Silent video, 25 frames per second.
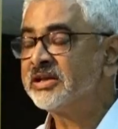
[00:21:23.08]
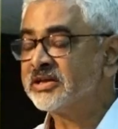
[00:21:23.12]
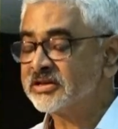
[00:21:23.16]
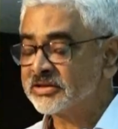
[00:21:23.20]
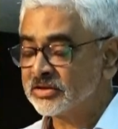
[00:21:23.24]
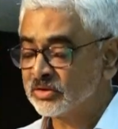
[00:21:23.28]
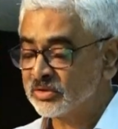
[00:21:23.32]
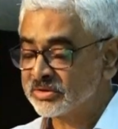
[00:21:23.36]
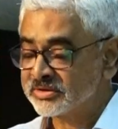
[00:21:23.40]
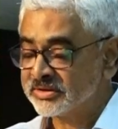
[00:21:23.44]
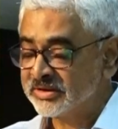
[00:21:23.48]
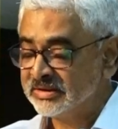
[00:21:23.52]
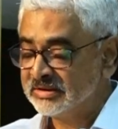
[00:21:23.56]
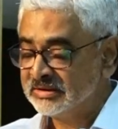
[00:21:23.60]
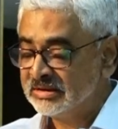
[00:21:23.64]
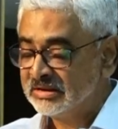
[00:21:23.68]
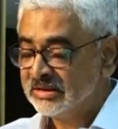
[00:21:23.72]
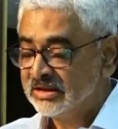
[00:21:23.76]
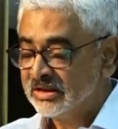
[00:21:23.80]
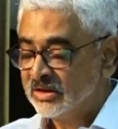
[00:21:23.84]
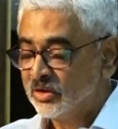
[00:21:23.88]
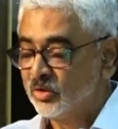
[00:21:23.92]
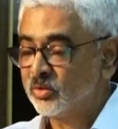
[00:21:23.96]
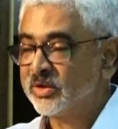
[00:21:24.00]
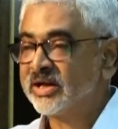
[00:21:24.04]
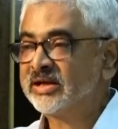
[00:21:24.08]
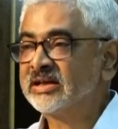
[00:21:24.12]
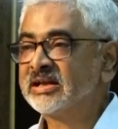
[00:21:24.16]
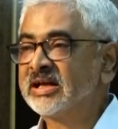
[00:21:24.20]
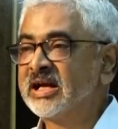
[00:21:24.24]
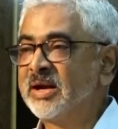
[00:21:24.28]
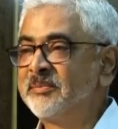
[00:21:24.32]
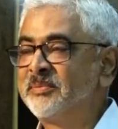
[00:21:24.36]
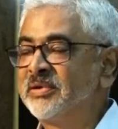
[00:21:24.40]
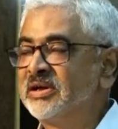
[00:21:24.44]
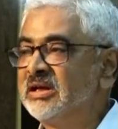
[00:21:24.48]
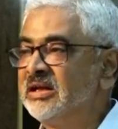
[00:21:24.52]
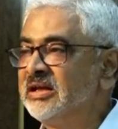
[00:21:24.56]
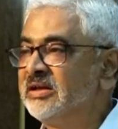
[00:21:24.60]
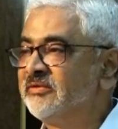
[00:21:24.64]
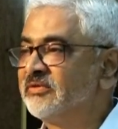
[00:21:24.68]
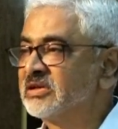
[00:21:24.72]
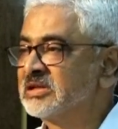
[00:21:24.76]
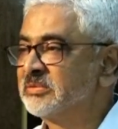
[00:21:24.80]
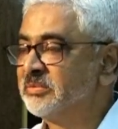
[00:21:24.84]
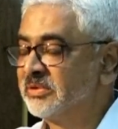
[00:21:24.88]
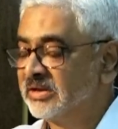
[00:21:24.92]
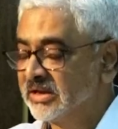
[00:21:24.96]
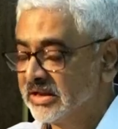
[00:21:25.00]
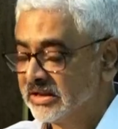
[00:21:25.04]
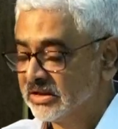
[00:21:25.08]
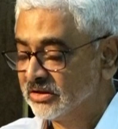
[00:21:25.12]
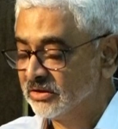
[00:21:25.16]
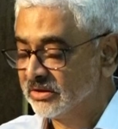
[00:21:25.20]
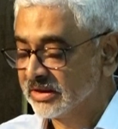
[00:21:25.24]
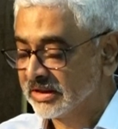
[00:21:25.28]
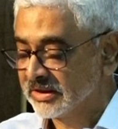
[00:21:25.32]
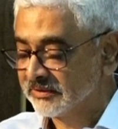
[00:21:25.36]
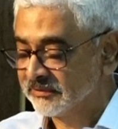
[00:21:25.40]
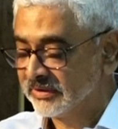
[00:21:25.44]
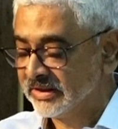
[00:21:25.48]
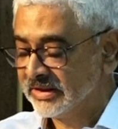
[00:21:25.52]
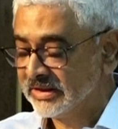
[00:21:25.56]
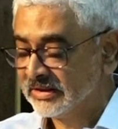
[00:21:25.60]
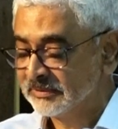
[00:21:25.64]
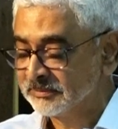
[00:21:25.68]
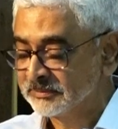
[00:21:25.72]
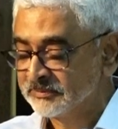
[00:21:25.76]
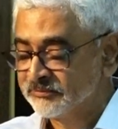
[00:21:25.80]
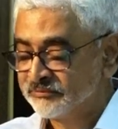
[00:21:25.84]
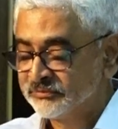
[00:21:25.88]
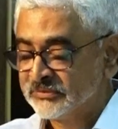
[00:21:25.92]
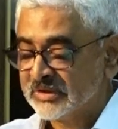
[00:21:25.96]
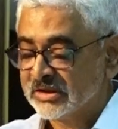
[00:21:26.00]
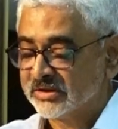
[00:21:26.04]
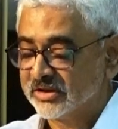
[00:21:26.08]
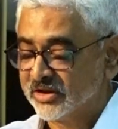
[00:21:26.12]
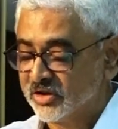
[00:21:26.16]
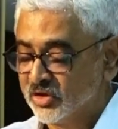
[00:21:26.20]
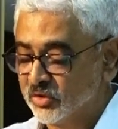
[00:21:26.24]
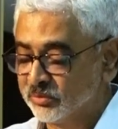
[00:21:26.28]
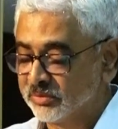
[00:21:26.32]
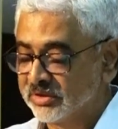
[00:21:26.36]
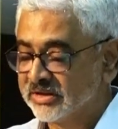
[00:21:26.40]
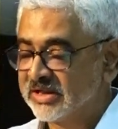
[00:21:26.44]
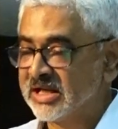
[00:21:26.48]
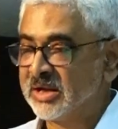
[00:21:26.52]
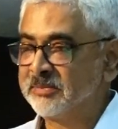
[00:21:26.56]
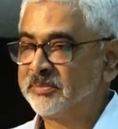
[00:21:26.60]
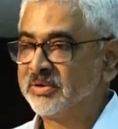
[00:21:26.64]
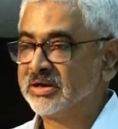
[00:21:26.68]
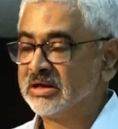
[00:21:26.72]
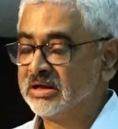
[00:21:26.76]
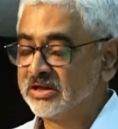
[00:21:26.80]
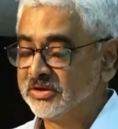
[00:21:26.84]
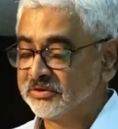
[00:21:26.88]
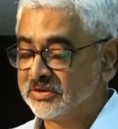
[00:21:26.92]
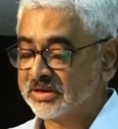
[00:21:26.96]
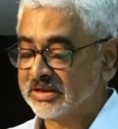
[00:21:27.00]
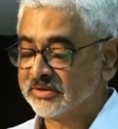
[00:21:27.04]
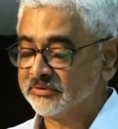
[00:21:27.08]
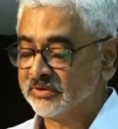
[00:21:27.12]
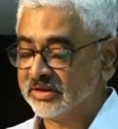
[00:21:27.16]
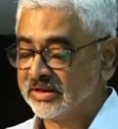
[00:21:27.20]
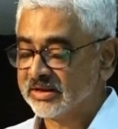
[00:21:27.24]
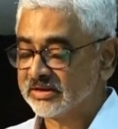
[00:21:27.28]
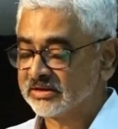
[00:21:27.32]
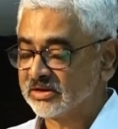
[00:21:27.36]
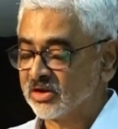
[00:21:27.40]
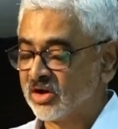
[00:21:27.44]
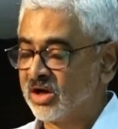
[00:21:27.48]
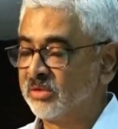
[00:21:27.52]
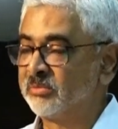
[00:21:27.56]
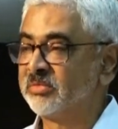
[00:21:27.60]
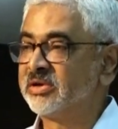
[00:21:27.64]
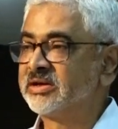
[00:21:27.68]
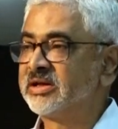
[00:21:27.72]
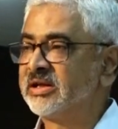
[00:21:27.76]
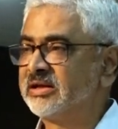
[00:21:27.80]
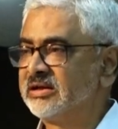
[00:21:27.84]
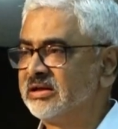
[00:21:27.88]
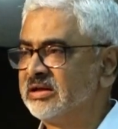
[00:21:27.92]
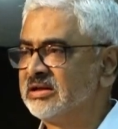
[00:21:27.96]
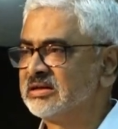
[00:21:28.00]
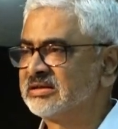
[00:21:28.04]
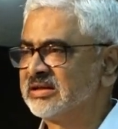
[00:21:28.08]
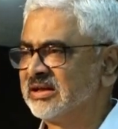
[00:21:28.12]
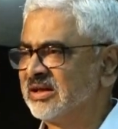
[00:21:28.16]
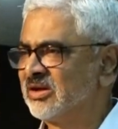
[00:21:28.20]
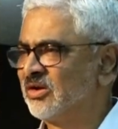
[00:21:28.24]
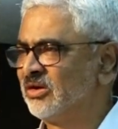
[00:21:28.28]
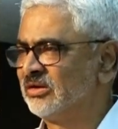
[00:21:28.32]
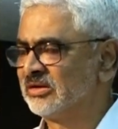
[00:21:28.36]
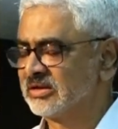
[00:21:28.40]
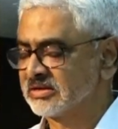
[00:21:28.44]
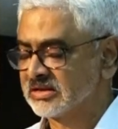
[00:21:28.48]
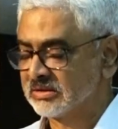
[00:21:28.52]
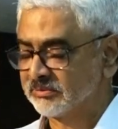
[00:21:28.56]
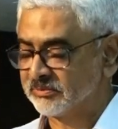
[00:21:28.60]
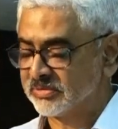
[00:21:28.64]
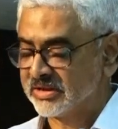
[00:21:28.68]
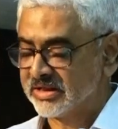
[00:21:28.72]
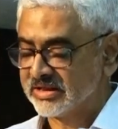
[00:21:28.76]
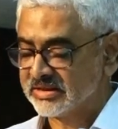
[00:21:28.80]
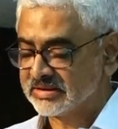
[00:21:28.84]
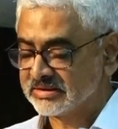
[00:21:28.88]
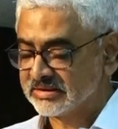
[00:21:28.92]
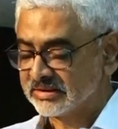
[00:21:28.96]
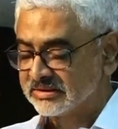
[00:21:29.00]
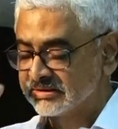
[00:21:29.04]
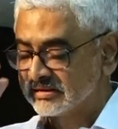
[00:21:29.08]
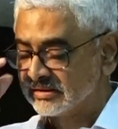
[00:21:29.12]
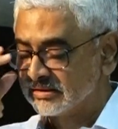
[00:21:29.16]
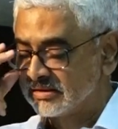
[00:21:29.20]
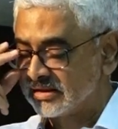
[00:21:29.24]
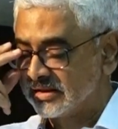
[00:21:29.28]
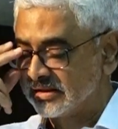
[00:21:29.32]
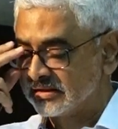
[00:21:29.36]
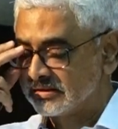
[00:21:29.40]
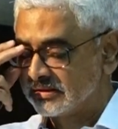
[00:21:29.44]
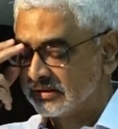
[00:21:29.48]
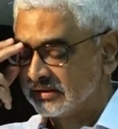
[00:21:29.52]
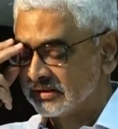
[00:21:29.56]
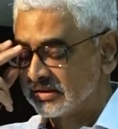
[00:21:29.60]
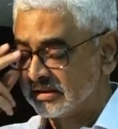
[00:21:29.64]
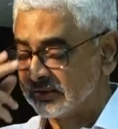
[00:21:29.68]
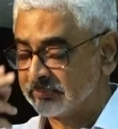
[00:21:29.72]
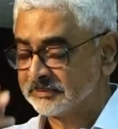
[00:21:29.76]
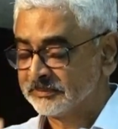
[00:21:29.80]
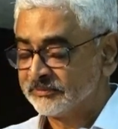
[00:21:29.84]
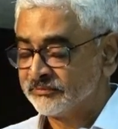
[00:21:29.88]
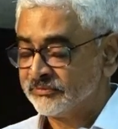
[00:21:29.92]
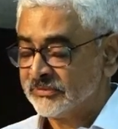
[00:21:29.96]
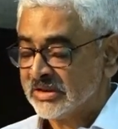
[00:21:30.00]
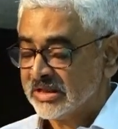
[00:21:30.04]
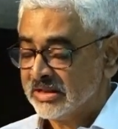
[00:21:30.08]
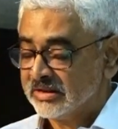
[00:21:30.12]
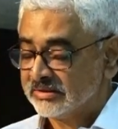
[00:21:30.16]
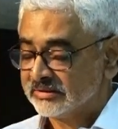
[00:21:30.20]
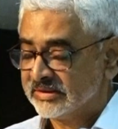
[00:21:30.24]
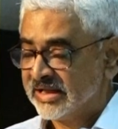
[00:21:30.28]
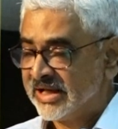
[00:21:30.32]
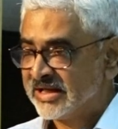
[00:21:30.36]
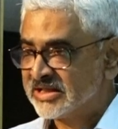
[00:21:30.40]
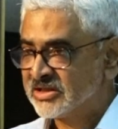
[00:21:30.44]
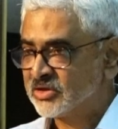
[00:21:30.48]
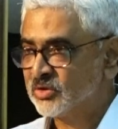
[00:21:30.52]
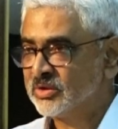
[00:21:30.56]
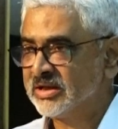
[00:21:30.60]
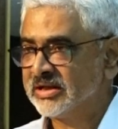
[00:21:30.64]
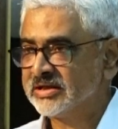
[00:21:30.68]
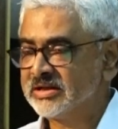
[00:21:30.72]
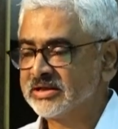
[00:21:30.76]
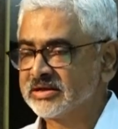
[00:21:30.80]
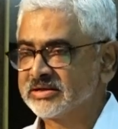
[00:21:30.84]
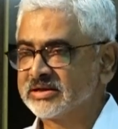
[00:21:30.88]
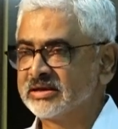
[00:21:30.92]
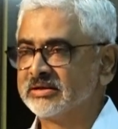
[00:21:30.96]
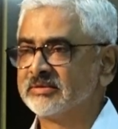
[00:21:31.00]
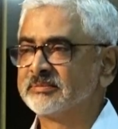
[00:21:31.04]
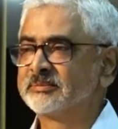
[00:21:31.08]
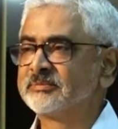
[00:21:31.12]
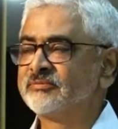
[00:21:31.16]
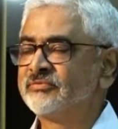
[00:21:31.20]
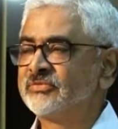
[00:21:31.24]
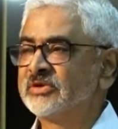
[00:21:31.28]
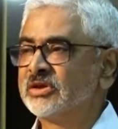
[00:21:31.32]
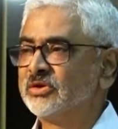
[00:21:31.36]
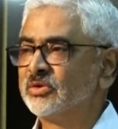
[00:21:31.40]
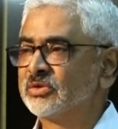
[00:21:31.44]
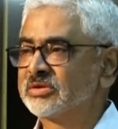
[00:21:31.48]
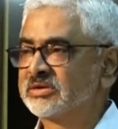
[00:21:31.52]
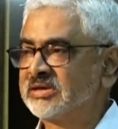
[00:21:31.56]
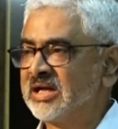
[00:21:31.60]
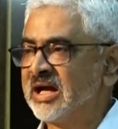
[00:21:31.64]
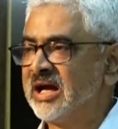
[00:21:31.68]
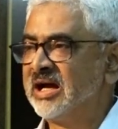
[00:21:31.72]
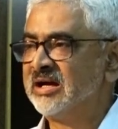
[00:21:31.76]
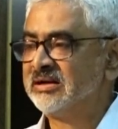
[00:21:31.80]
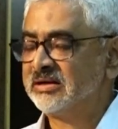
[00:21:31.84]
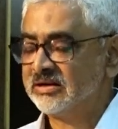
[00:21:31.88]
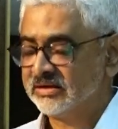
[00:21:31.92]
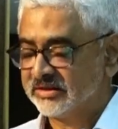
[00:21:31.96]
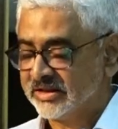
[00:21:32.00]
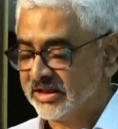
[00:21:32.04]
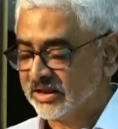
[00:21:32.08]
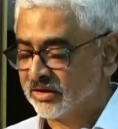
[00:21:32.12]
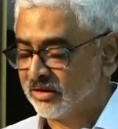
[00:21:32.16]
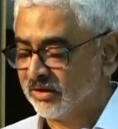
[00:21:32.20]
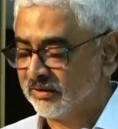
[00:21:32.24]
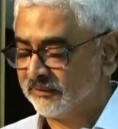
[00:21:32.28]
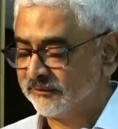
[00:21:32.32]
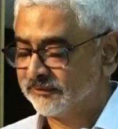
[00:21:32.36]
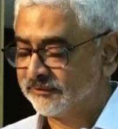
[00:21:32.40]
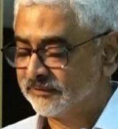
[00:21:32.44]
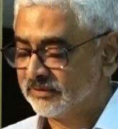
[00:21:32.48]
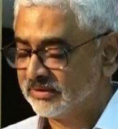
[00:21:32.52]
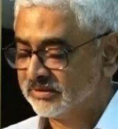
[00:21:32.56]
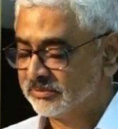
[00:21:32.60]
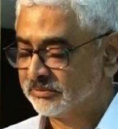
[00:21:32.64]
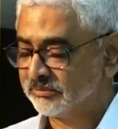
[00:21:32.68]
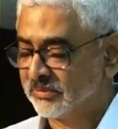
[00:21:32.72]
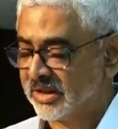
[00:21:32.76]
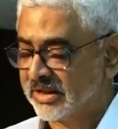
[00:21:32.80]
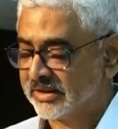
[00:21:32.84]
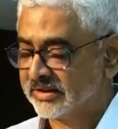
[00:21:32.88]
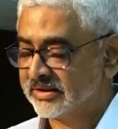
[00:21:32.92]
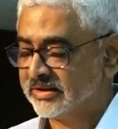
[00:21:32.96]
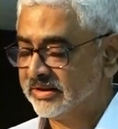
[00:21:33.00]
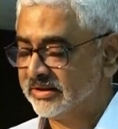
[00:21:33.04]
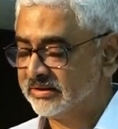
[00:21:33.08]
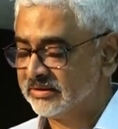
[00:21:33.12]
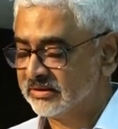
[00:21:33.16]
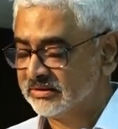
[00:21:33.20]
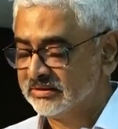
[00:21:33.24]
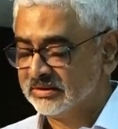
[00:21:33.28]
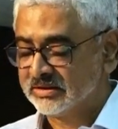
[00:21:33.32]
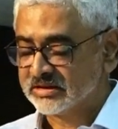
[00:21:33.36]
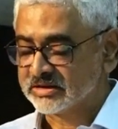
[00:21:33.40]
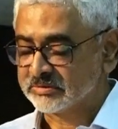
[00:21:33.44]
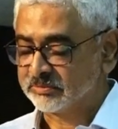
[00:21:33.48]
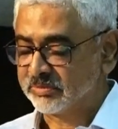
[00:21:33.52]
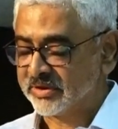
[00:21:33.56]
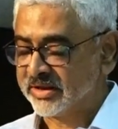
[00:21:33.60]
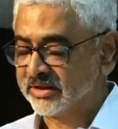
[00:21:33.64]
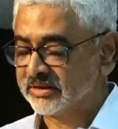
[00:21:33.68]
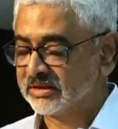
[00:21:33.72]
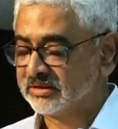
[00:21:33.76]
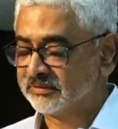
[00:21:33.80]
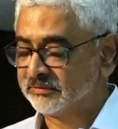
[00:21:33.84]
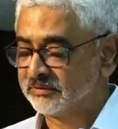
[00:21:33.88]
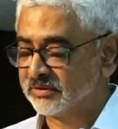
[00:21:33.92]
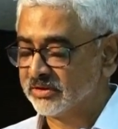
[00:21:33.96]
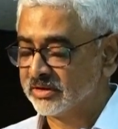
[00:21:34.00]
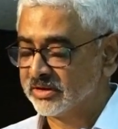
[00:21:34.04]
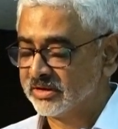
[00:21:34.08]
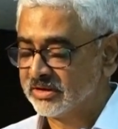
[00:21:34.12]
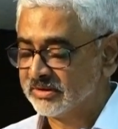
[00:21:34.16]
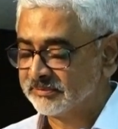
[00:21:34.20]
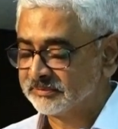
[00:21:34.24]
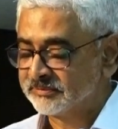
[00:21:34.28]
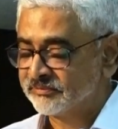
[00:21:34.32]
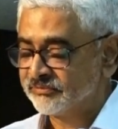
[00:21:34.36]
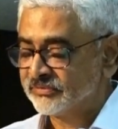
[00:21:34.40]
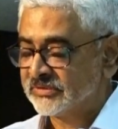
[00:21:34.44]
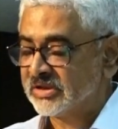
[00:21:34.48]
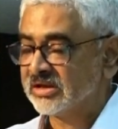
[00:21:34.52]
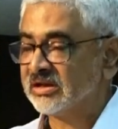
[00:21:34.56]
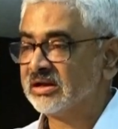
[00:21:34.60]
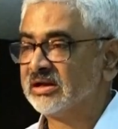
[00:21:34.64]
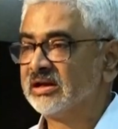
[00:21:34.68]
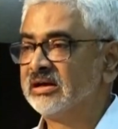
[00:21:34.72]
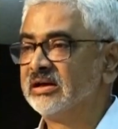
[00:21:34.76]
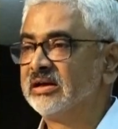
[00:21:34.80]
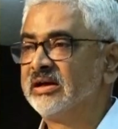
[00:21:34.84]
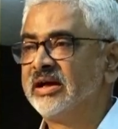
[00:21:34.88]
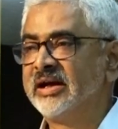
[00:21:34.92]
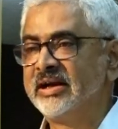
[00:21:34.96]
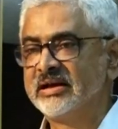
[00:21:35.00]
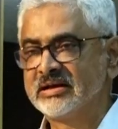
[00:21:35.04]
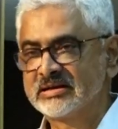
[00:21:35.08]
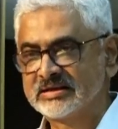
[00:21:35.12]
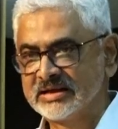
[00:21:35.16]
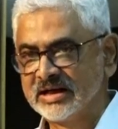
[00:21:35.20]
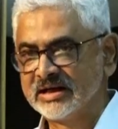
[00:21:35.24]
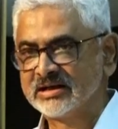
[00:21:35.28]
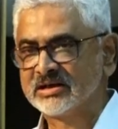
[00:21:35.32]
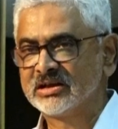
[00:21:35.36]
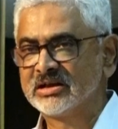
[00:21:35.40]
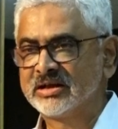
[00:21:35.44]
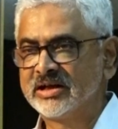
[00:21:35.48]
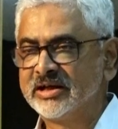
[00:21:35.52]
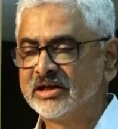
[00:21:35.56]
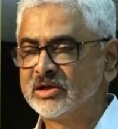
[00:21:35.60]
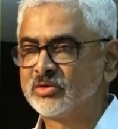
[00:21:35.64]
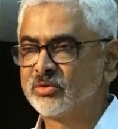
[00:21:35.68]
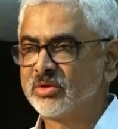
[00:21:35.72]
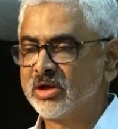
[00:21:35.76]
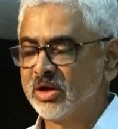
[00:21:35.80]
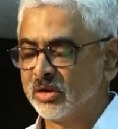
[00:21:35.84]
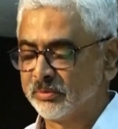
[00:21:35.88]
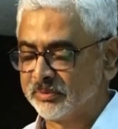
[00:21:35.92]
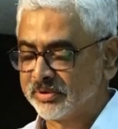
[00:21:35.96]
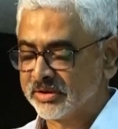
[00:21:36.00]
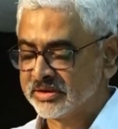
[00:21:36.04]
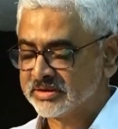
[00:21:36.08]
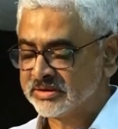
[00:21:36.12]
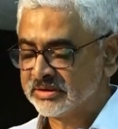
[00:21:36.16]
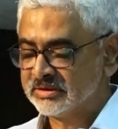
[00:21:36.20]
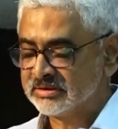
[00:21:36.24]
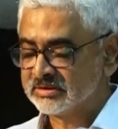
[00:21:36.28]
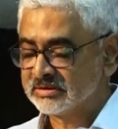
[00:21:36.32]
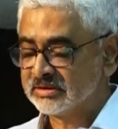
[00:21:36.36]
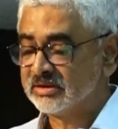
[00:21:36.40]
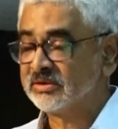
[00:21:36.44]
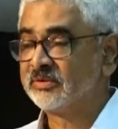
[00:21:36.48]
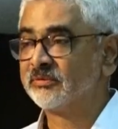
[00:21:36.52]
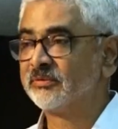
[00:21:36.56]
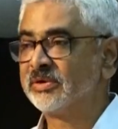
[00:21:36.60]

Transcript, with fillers: Resourcing, look at the capital investment that you will require, the human capital you require, the raw materials and all the supplies, etc., etc. The actualization, you start, kick off, market, spread the word, uh, and start the day-to-day -day operations.